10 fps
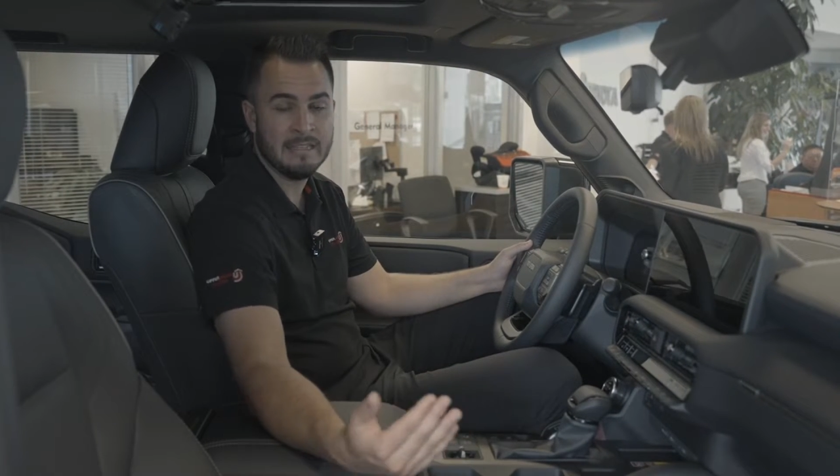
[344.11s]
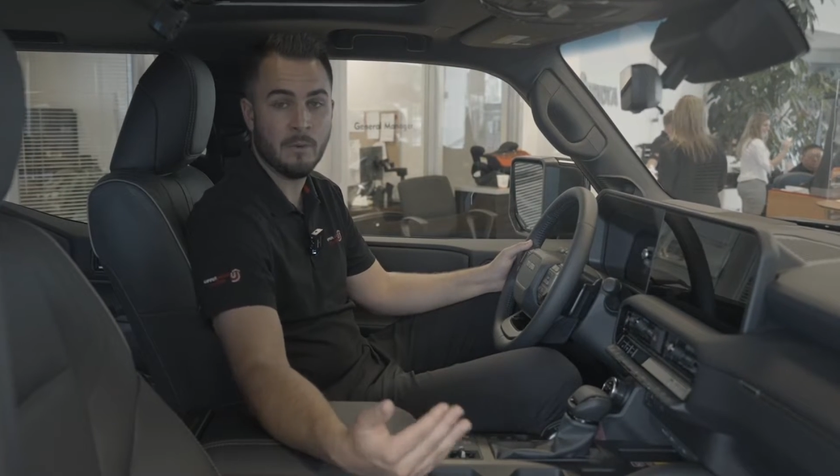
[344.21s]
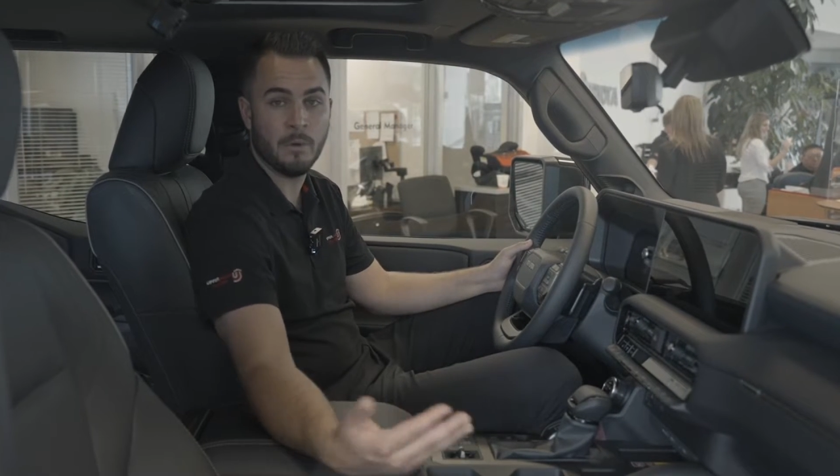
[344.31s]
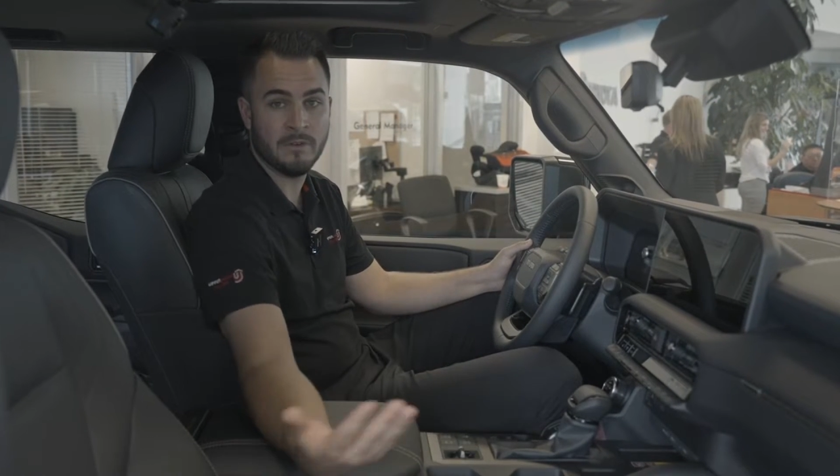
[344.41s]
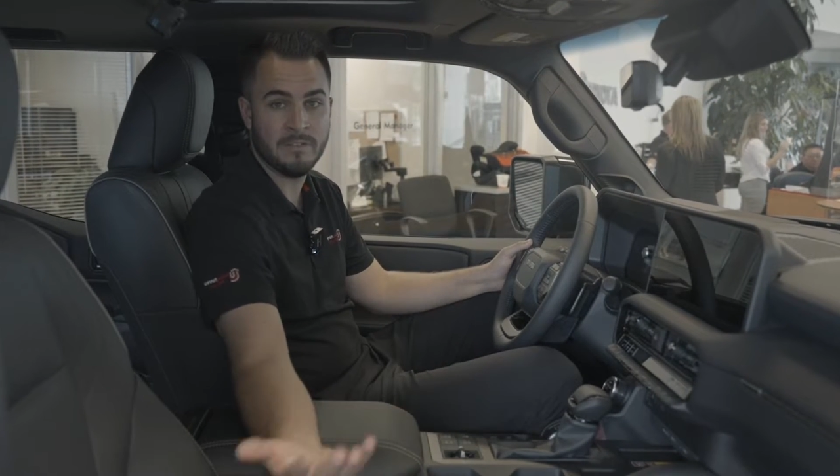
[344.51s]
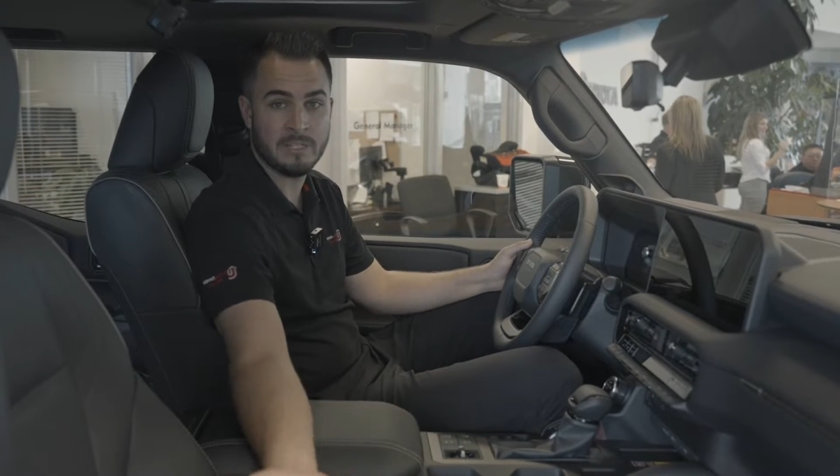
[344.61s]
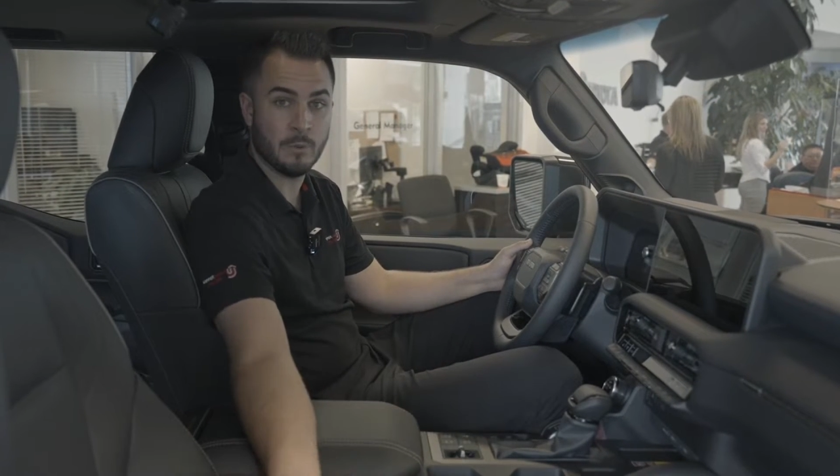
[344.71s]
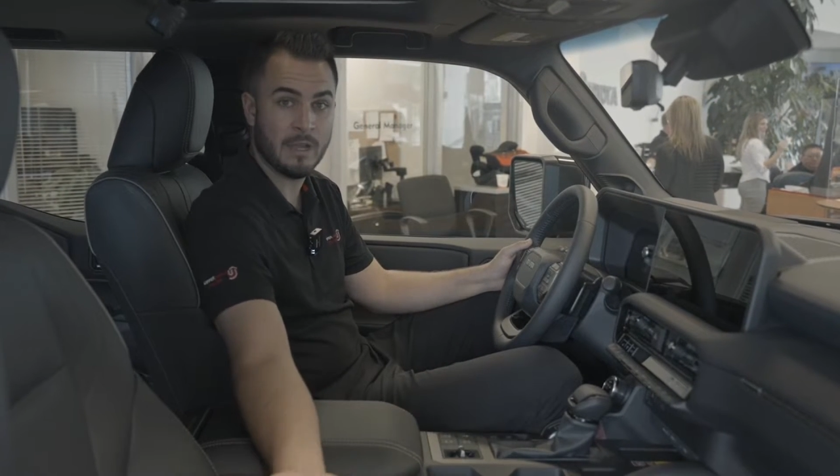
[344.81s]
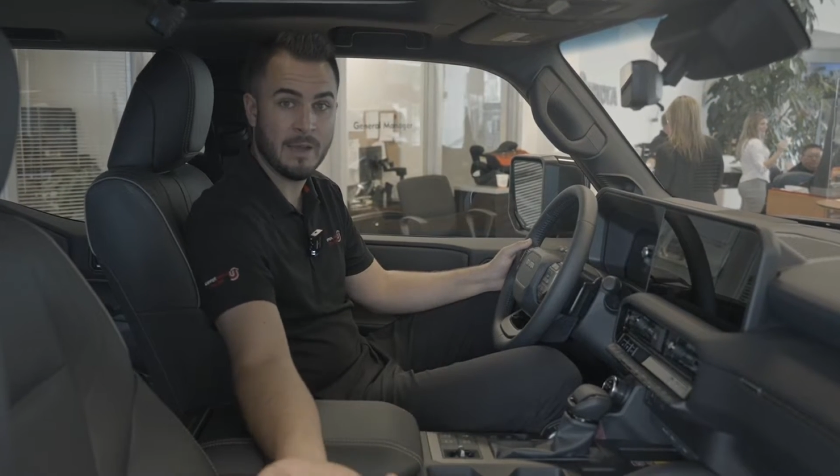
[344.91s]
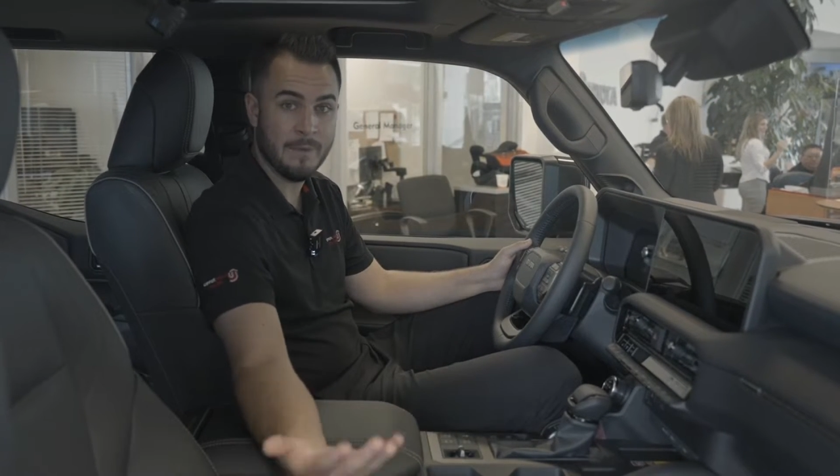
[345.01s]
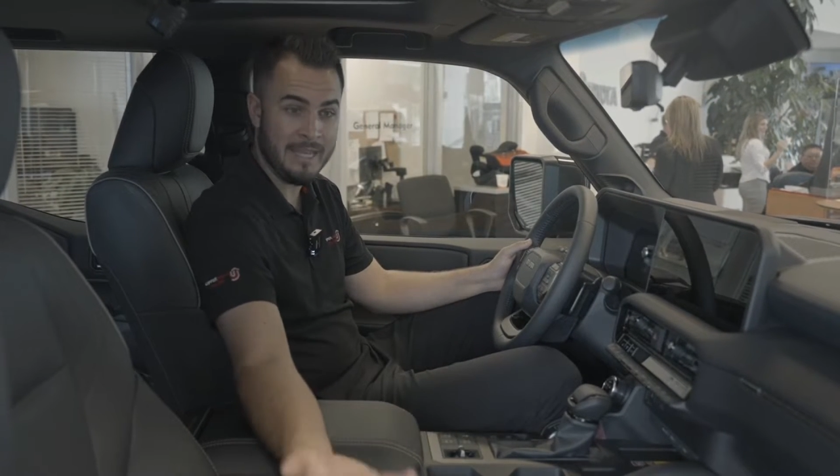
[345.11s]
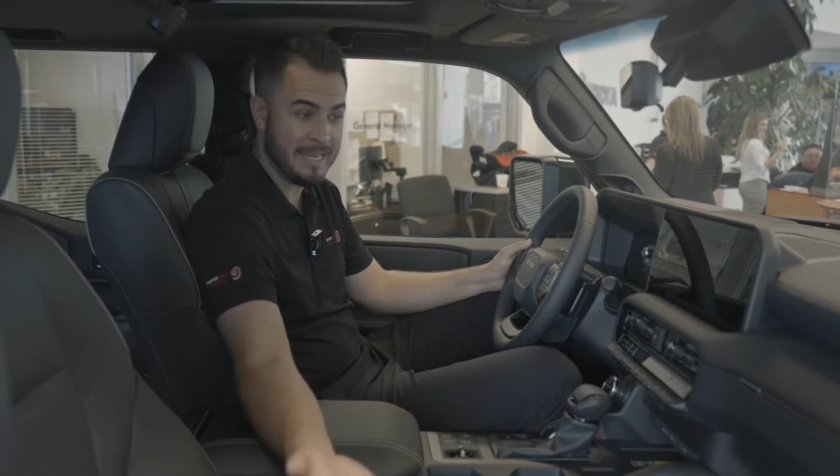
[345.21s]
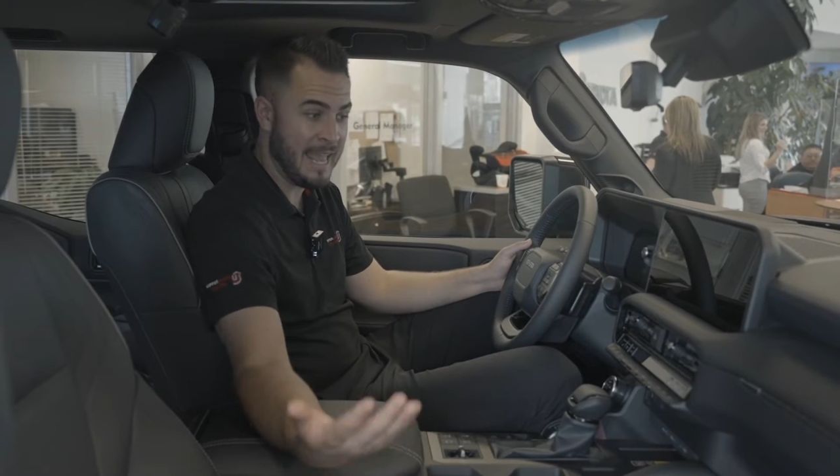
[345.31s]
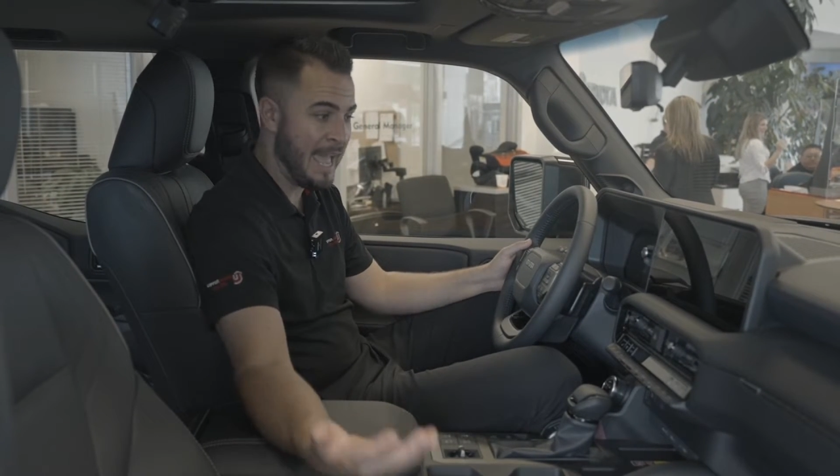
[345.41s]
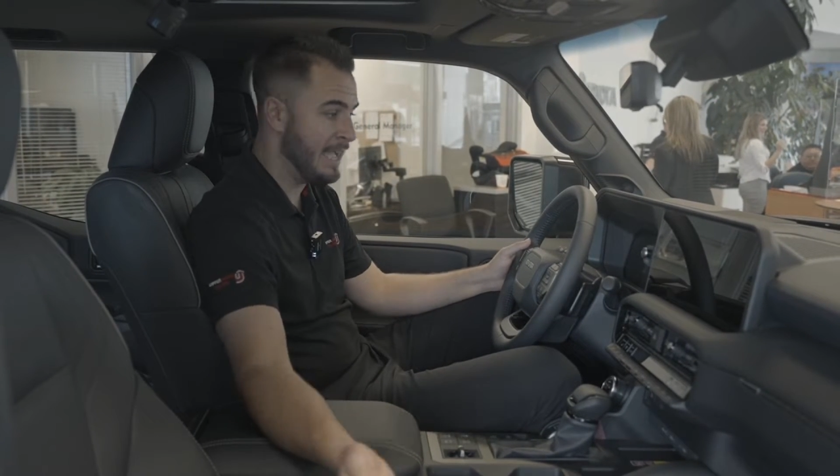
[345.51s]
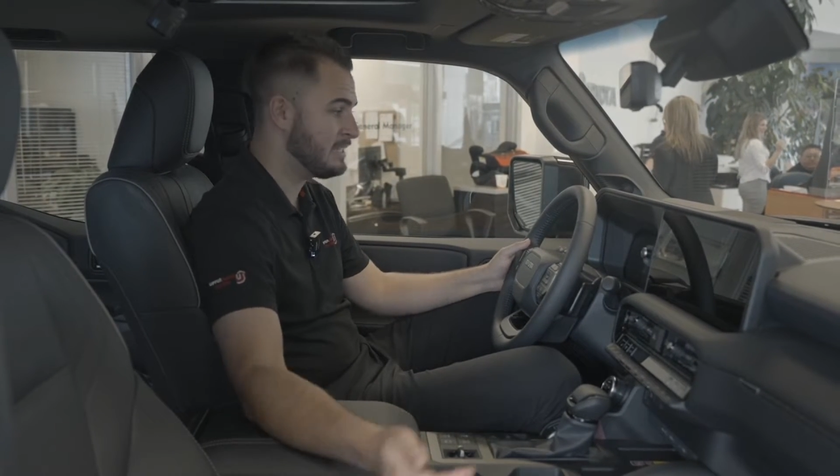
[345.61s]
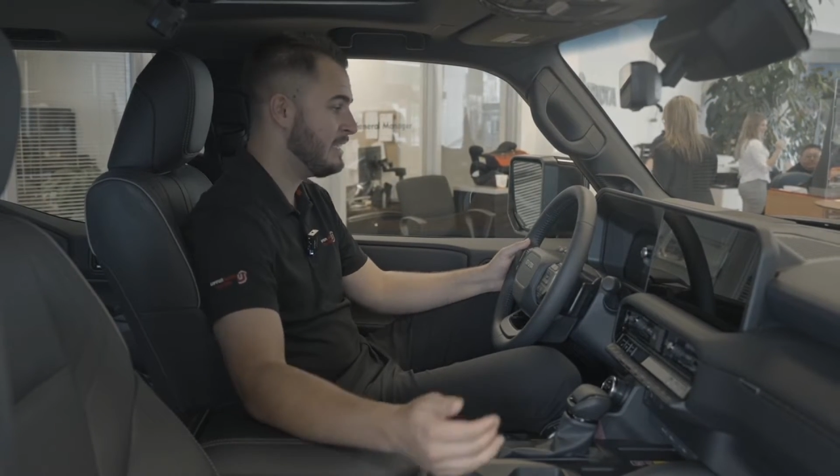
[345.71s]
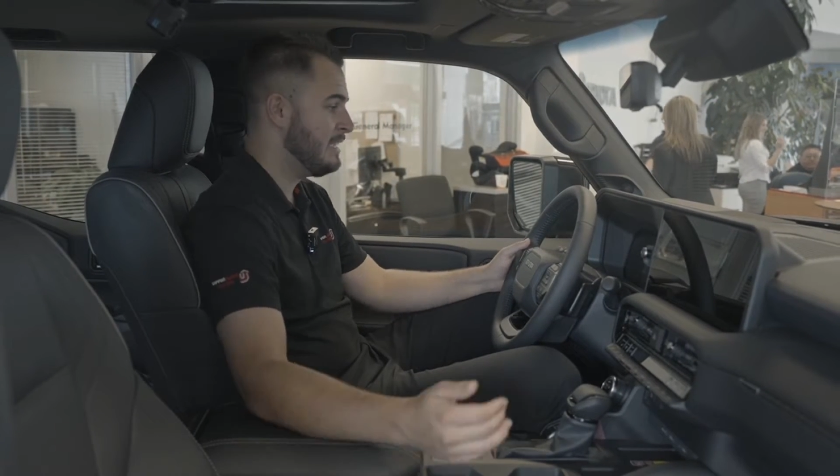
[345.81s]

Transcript: that one of these will come in at.